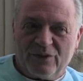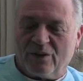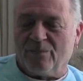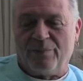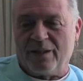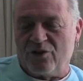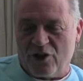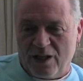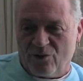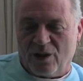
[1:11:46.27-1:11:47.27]
so, but
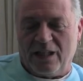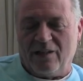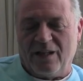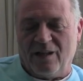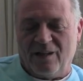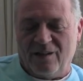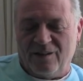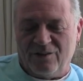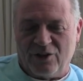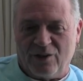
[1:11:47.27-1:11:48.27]
generally, that,
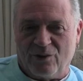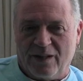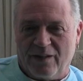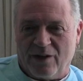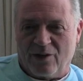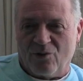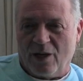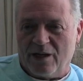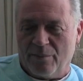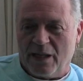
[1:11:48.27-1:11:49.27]
generally they're
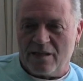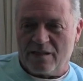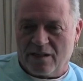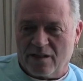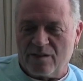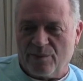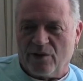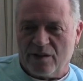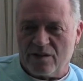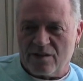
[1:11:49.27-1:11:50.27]
quite amazing
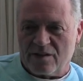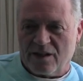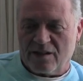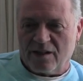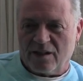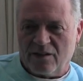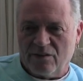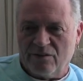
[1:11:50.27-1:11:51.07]
experiences, mm -hmm. I mm-hmm. think.